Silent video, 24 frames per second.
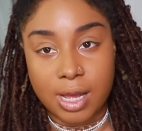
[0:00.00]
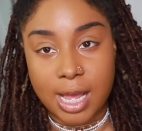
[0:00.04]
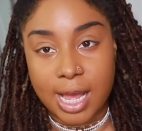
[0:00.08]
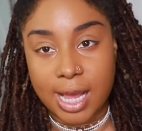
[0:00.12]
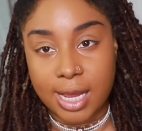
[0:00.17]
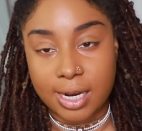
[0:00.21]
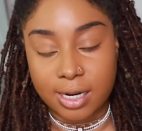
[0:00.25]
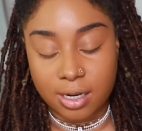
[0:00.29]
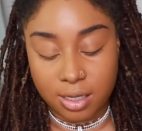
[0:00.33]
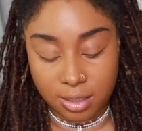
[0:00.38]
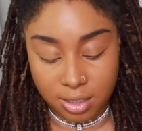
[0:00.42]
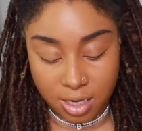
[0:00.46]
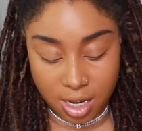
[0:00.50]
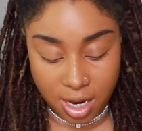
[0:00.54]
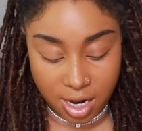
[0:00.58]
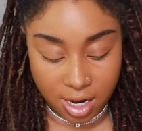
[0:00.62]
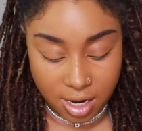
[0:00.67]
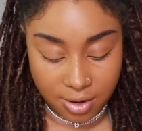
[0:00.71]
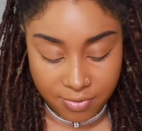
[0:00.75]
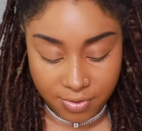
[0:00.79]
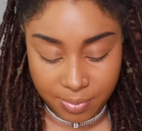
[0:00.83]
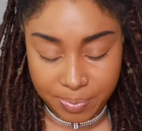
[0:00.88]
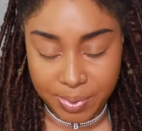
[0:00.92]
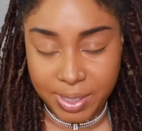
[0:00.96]
had a
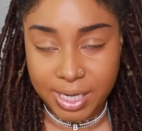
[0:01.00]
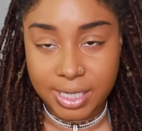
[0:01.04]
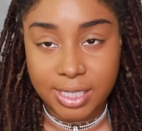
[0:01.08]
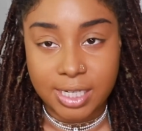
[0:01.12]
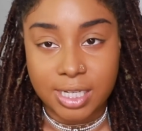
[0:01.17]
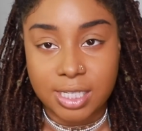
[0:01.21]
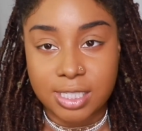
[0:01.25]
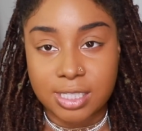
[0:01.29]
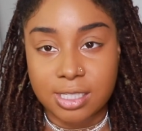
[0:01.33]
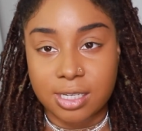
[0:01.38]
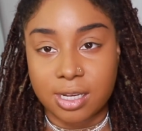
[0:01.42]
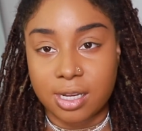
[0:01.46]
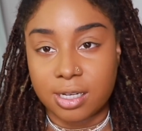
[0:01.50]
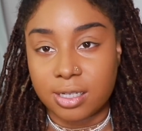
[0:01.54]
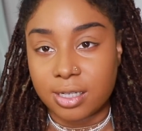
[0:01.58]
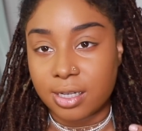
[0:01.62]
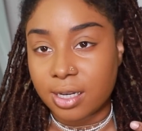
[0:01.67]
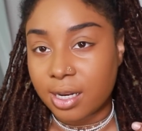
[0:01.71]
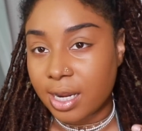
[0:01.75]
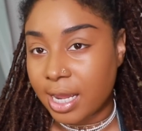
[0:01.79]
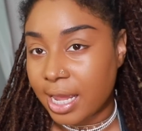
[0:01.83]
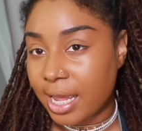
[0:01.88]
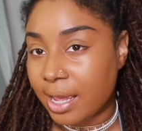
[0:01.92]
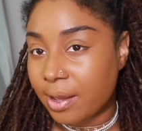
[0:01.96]
lot of opinions
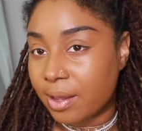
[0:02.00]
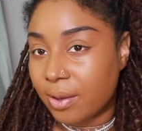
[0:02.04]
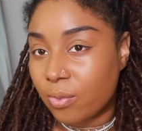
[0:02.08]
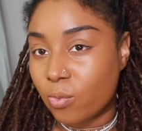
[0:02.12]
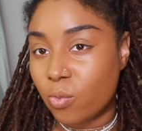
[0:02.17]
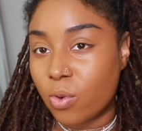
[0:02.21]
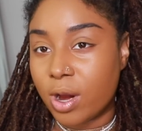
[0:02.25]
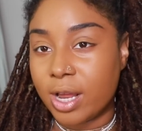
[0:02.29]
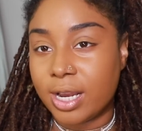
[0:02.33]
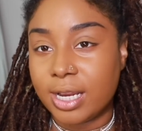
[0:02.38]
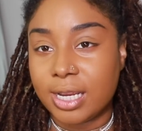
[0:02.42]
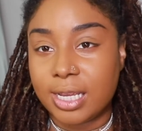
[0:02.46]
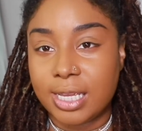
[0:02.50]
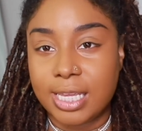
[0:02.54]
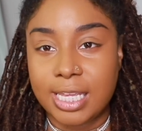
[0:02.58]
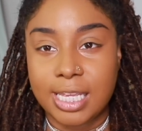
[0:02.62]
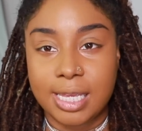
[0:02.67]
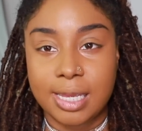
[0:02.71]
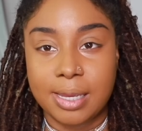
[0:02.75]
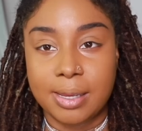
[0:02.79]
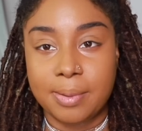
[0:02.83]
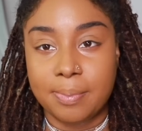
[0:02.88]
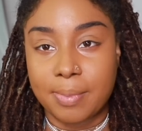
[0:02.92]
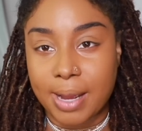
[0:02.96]
on what
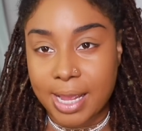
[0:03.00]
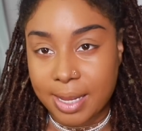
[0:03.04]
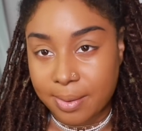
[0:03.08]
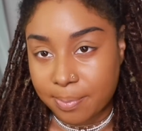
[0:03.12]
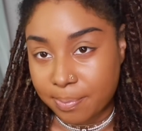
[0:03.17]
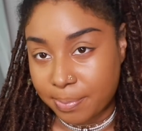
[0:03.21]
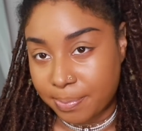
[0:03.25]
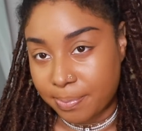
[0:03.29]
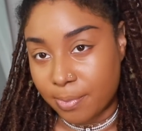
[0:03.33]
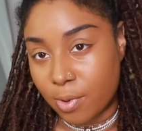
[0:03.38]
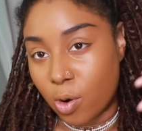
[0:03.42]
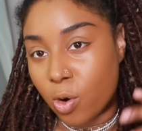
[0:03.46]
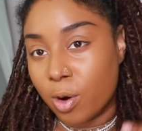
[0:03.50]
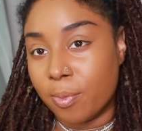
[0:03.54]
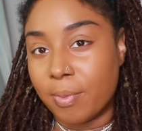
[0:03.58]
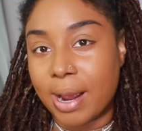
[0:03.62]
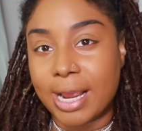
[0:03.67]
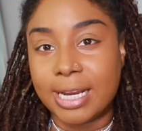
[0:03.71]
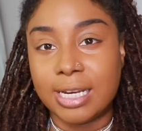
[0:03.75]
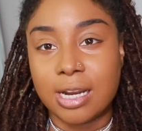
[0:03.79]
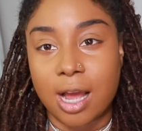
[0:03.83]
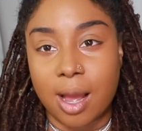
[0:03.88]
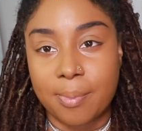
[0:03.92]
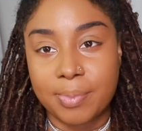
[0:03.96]
he might or
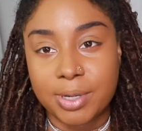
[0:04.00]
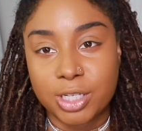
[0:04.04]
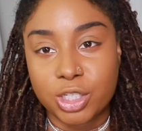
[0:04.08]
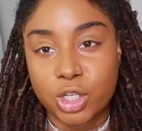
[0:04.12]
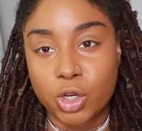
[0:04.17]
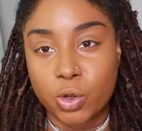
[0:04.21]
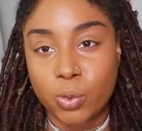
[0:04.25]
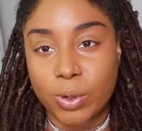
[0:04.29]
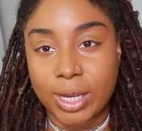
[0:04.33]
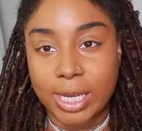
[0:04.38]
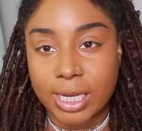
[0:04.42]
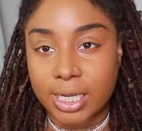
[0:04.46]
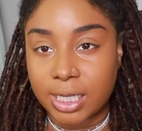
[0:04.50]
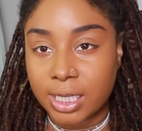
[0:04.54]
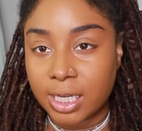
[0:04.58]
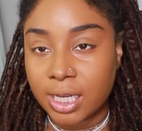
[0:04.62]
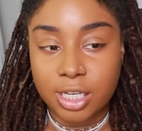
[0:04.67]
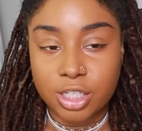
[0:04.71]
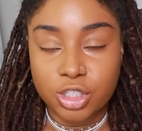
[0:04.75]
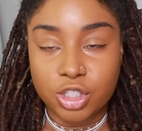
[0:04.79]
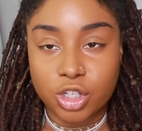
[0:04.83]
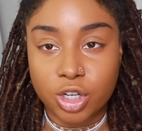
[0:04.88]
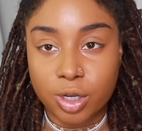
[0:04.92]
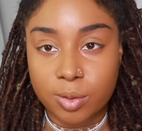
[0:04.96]
might not be doing
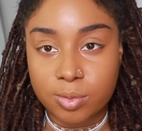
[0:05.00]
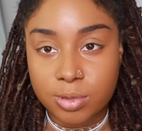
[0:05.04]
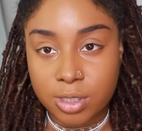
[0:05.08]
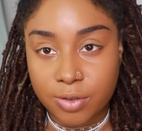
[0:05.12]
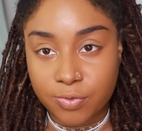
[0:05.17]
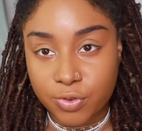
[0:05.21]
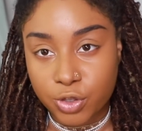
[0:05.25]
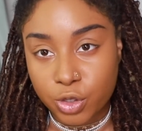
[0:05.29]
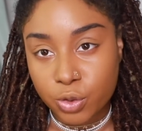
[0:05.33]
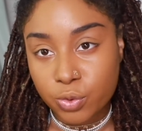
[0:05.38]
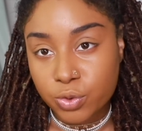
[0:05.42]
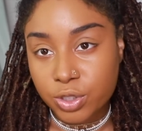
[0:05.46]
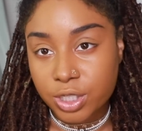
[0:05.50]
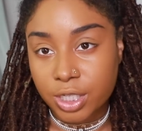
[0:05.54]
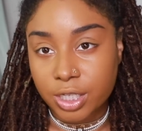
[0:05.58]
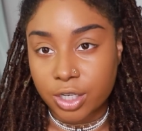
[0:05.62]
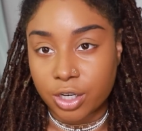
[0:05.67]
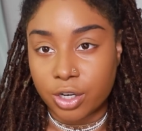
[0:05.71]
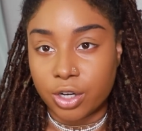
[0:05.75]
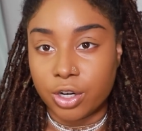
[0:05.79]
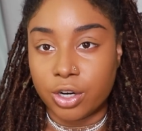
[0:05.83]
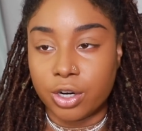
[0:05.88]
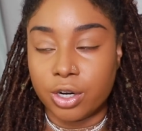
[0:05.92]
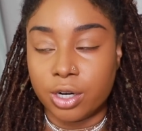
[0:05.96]
in terms of
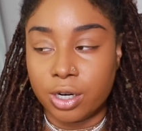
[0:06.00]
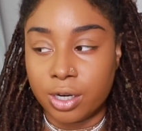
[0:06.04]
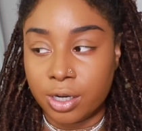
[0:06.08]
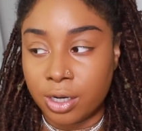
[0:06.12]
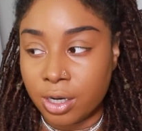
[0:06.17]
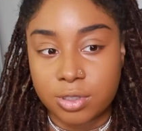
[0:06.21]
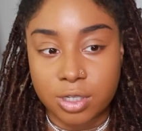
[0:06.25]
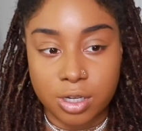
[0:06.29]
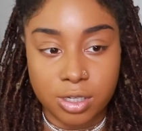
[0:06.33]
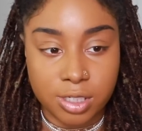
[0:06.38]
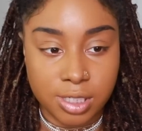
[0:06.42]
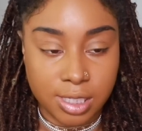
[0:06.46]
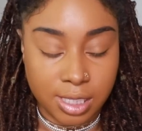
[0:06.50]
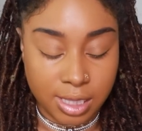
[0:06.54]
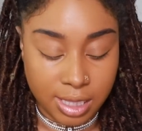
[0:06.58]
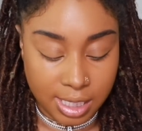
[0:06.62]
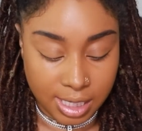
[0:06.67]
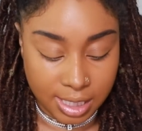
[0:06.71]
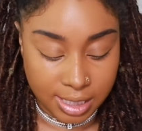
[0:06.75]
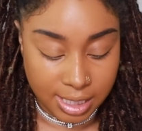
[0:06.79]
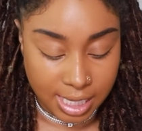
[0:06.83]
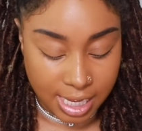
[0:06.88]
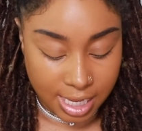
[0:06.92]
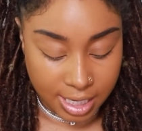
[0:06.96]
using her. Doesn't
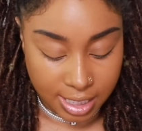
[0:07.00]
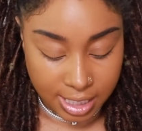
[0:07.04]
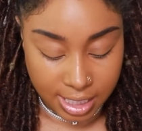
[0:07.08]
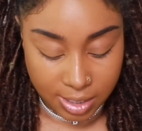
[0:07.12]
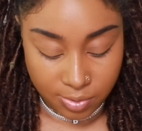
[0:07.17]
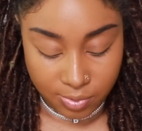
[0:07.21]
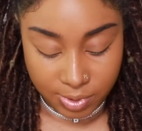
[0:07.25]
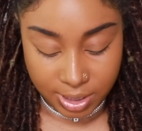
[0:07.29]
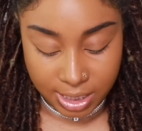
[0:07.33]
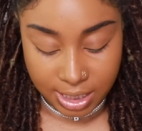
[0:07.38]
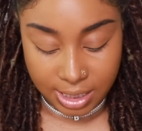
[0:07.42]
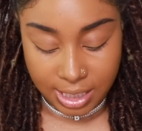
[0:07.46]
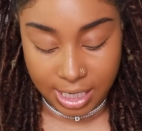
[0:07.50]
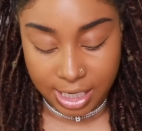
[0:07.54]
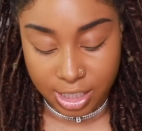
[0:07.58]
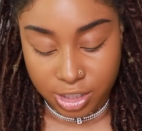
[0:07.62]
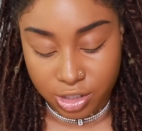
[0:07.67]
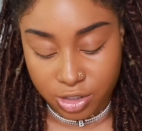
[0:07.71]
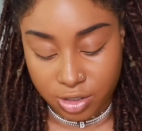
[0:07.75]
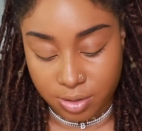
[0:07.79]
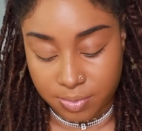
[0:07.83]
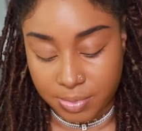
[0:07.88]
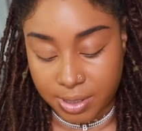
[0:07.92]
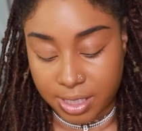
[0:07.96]
think that he really
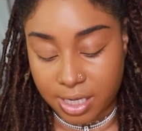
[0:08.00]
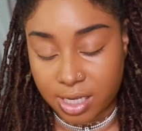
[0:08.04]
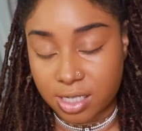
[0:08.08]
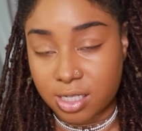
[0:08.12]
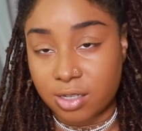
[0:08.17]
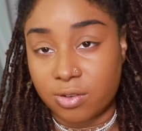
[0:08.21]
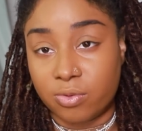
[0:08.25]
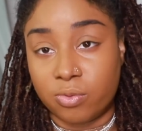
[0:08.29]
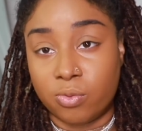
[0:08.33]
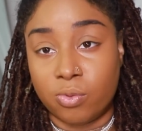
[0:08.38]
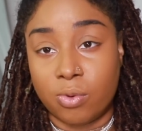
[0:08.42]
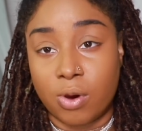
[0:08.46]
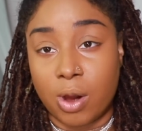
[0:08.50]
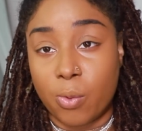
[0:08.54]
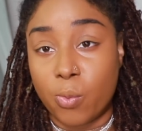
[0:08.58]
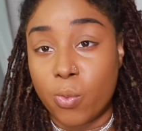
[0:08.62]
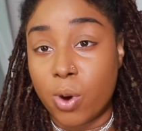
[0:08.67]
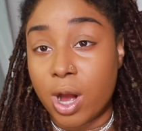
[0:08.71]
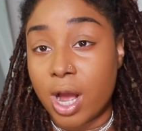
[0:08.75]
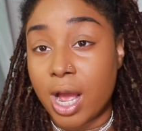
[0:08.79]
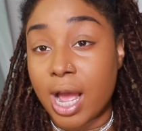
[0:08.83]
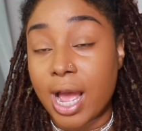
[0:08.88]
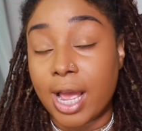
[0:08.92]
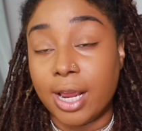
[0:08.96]
likes her because of
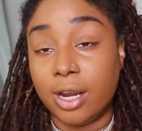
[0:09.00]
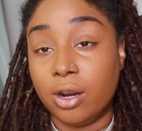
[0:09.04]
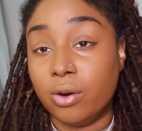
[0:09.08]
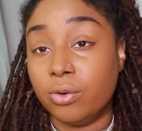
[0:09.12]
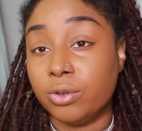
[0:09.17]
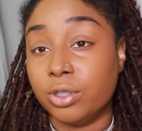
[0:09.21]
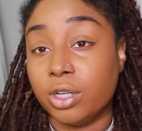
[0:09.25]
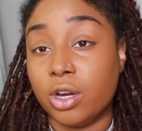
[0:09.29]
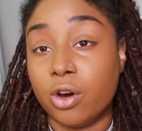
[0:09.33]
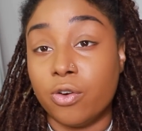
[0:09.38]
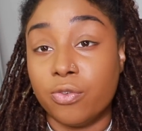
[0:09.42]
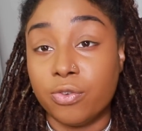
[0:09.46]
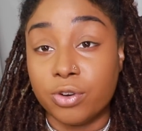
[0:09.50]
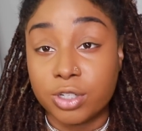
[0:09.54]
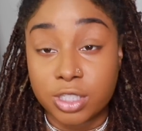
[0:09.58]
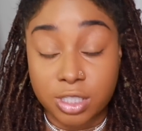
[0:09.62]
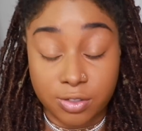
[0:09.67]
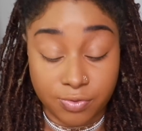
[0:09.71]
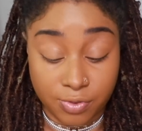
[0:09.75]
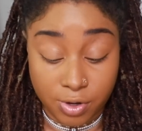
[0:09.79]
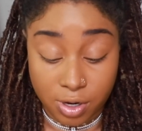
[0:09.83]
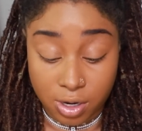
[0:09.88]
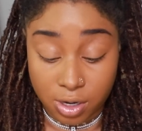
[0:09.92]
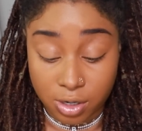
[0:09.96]
what? I don't know. First
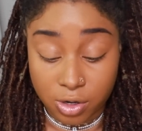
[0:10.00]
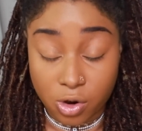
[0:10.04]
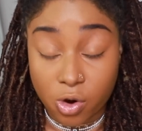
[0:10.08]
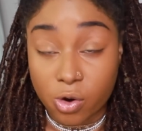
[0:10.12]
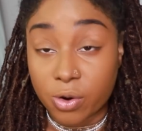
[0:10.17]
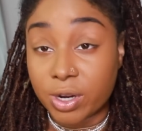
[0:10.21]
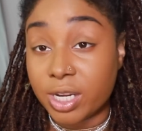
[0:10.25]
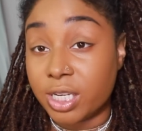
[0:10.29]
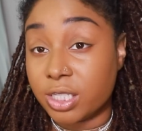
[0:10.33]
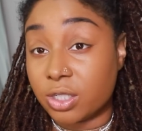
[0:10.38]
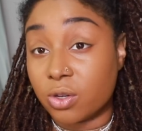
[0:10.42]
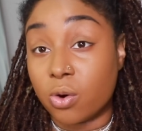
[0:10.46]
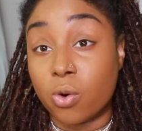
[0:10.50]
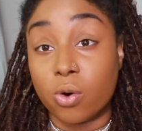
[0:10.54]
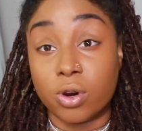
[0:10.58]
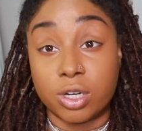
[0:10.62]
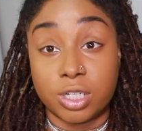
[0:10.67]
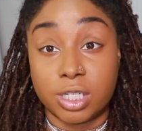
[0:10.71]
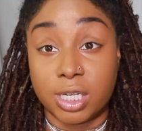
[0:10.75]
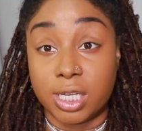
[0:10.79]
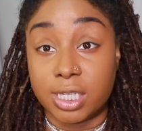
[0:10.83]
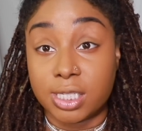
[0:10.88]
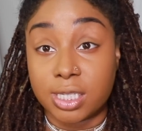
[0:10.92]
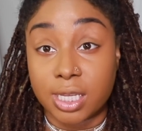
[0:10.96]
of all, Corey is
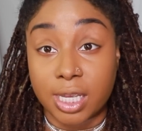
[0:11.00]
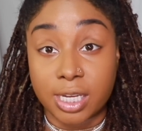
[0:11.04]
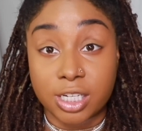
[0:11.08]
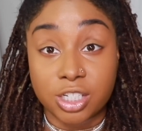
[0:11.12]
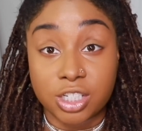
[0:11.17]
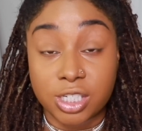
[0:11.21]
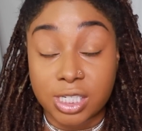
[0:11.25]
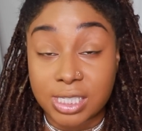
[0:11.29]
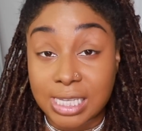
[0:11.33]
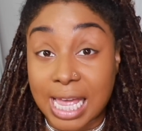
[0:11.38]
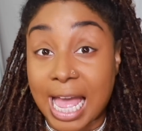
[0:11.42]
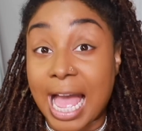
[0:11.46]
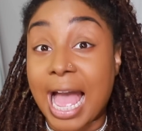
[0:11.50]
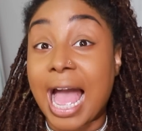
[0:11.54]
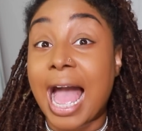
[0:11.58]
gorgeous. Like, she's